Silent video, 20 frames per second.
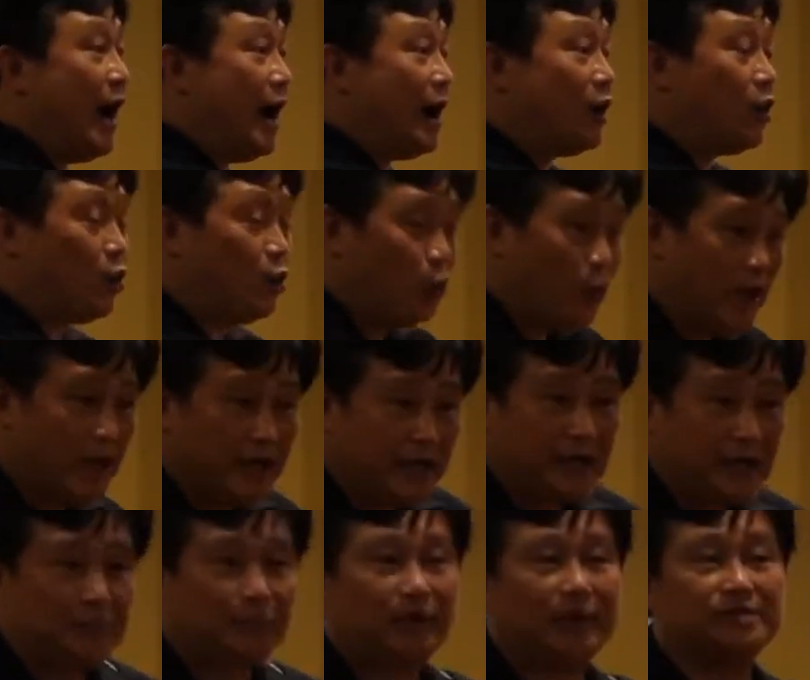a
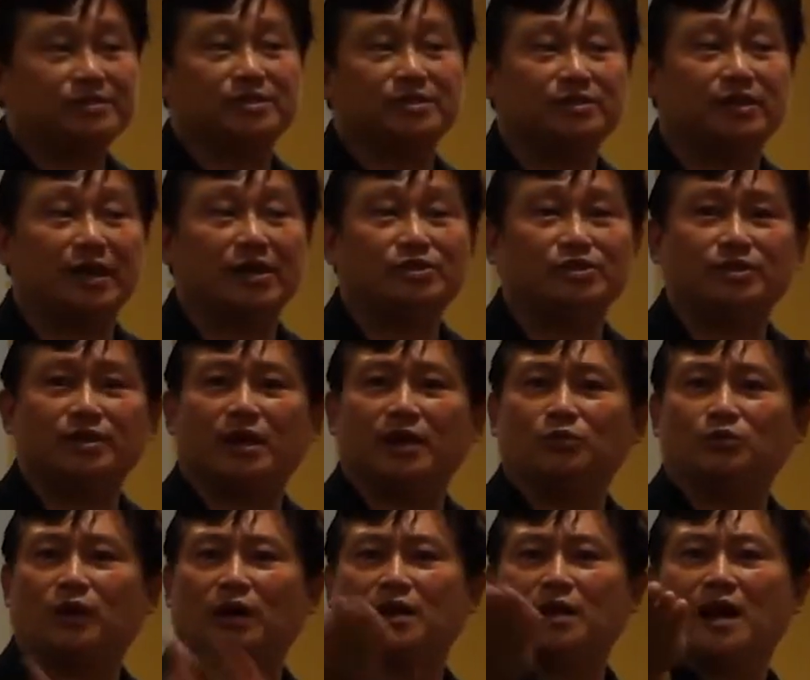quickie presentation at
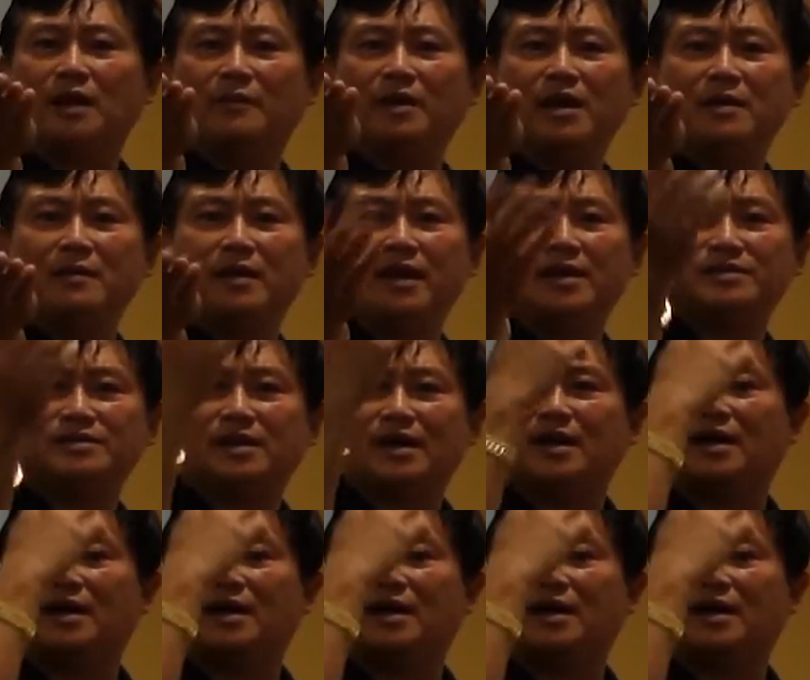what? How many minutes